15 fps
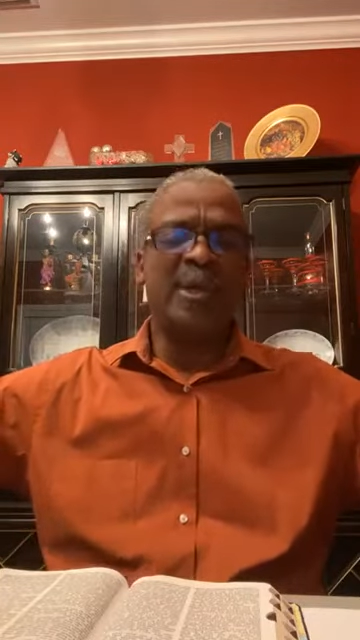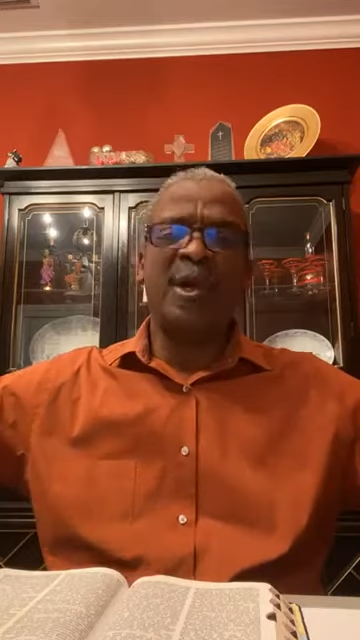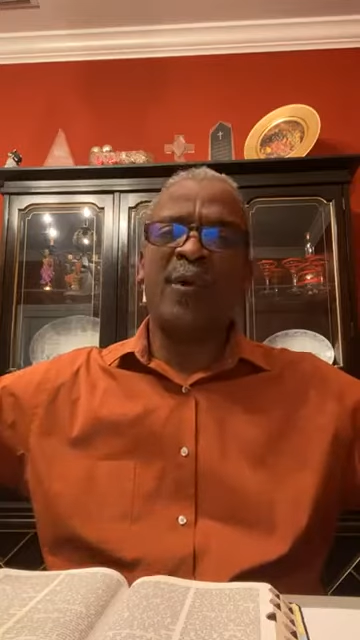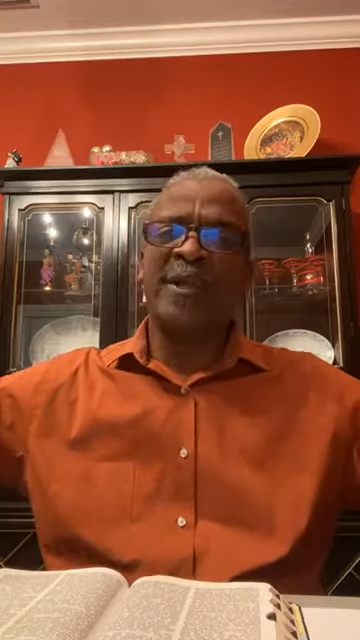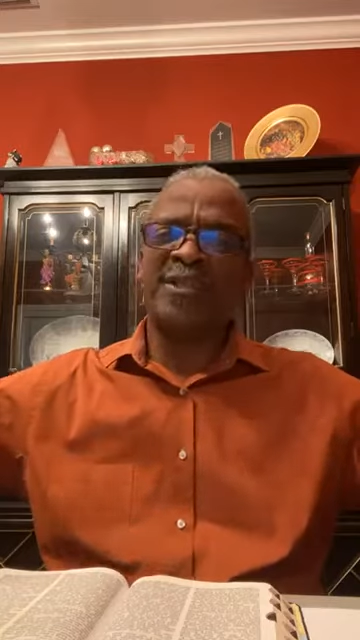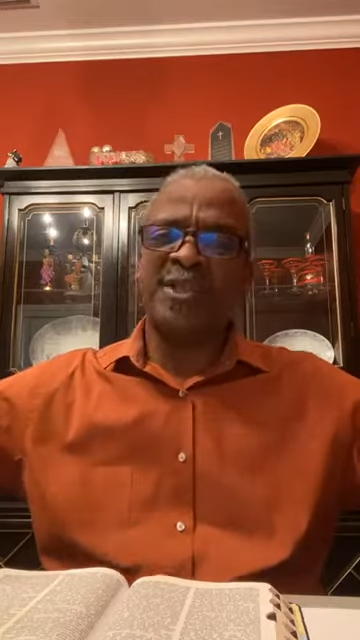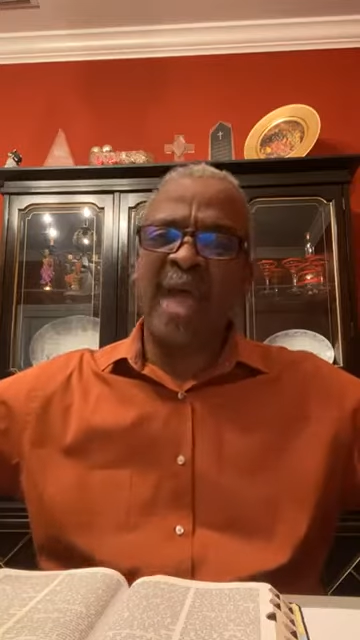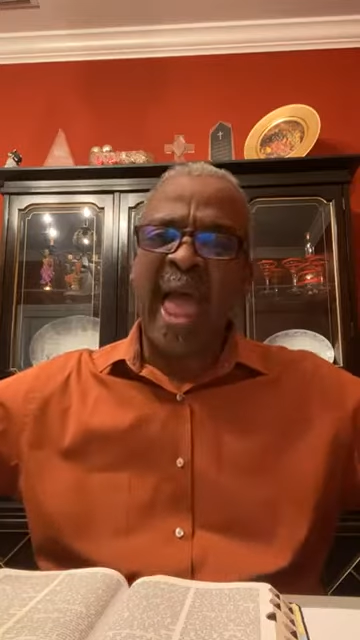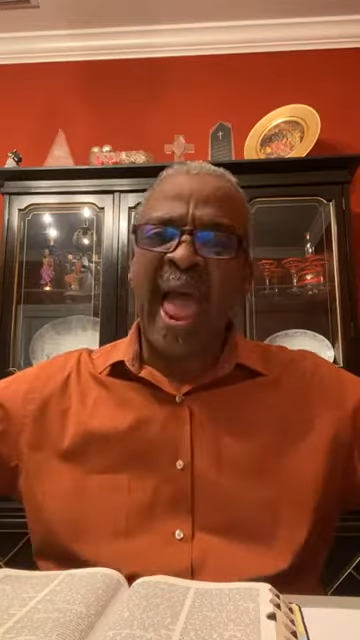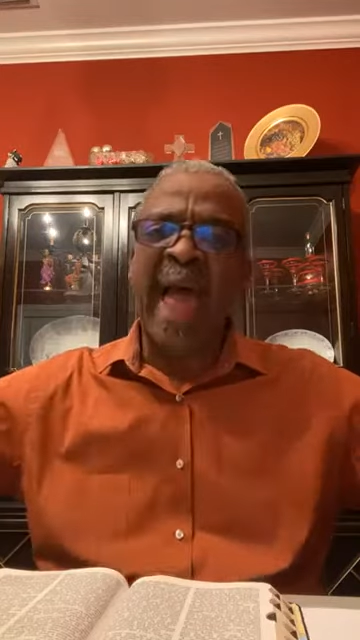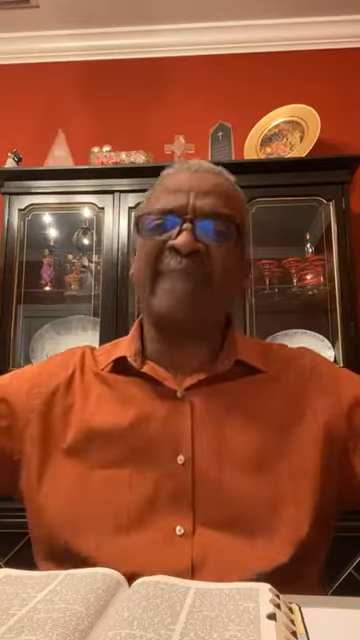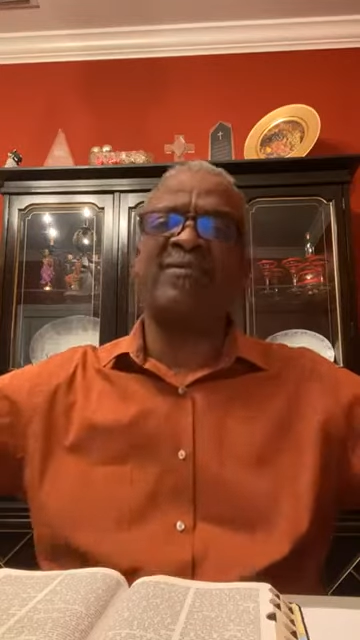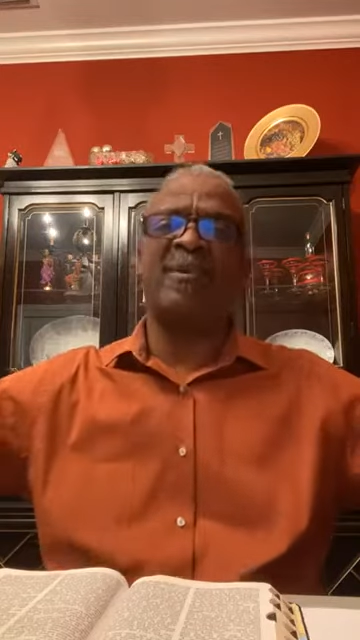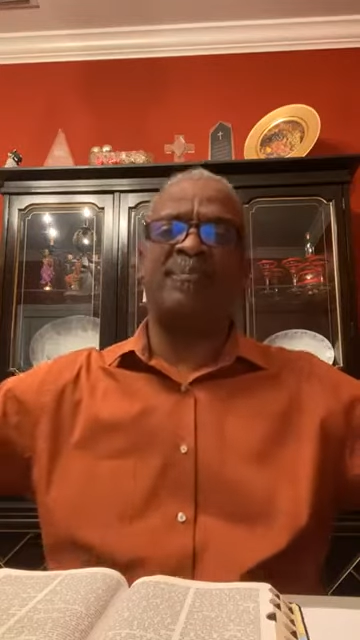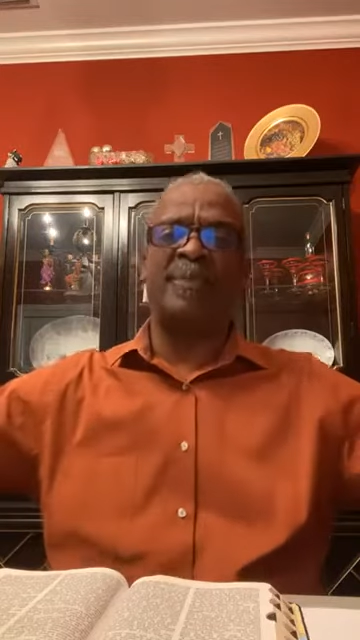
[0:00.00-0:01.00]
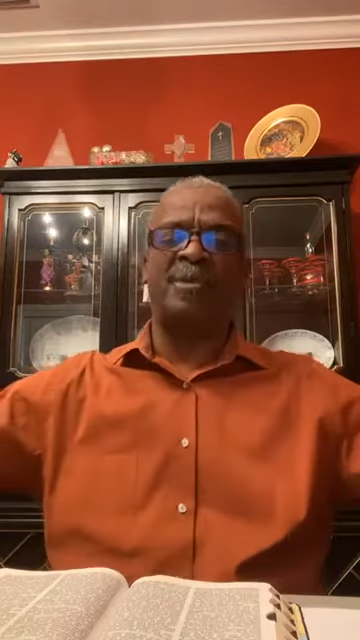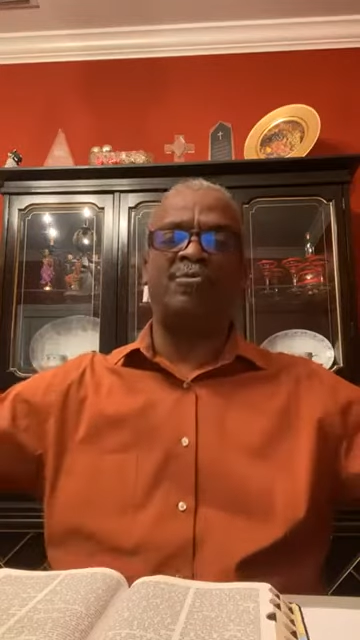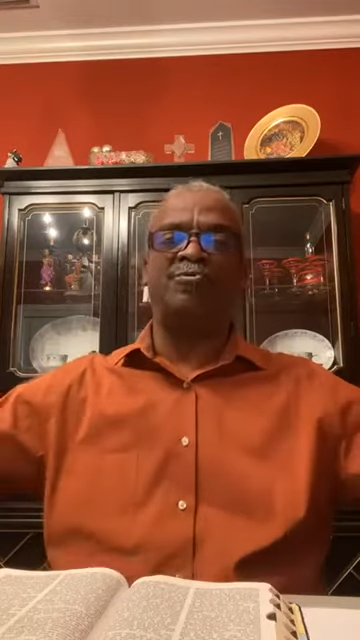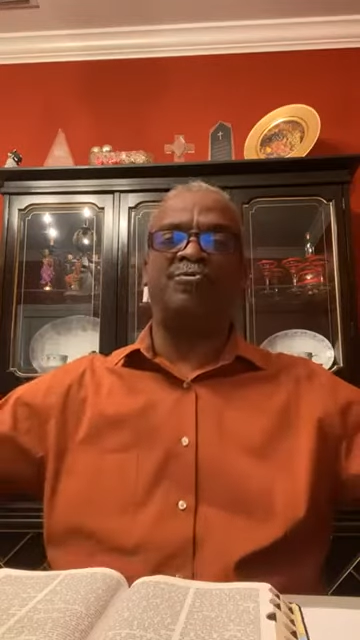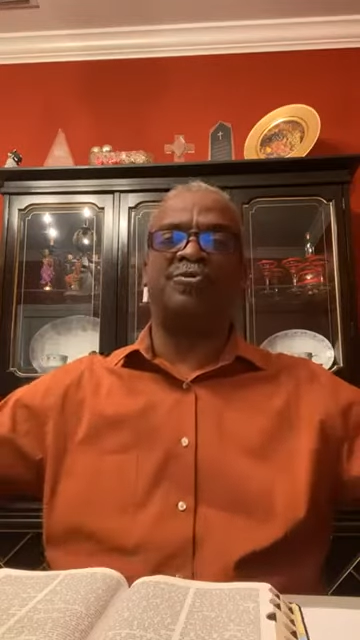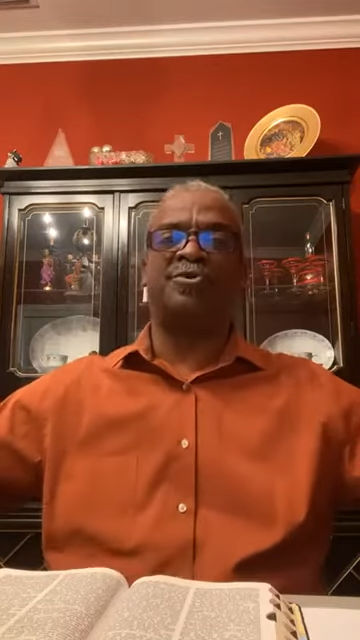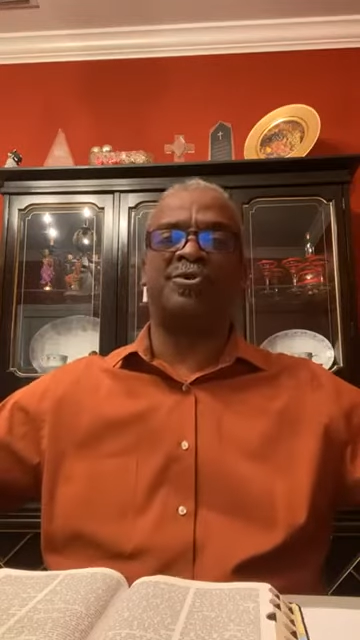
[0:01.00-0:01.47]
We notice the
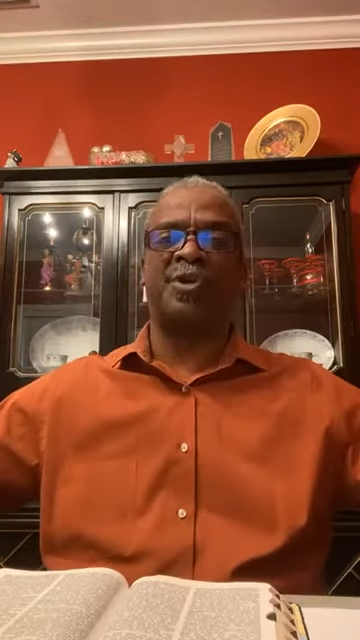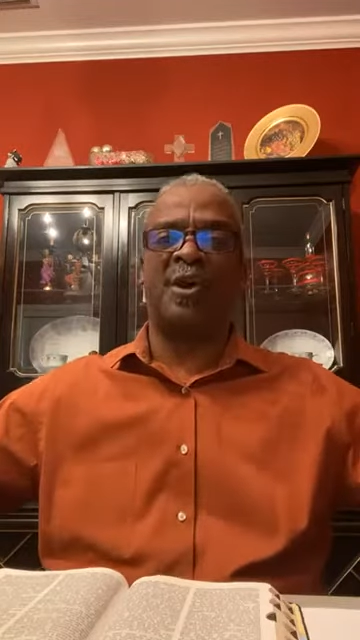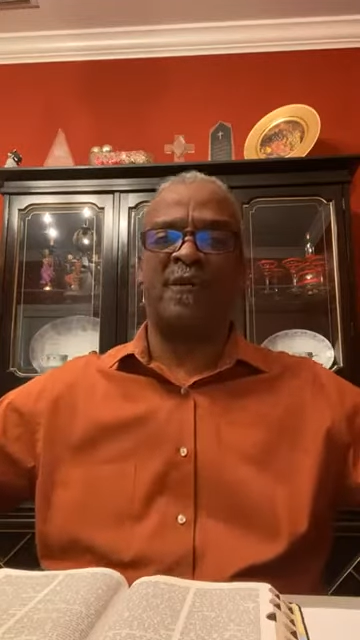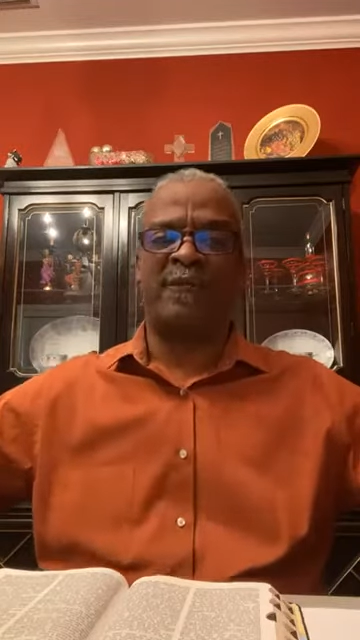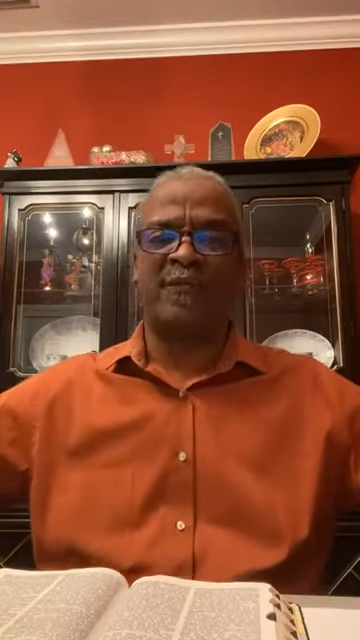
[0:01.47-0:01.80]
attributes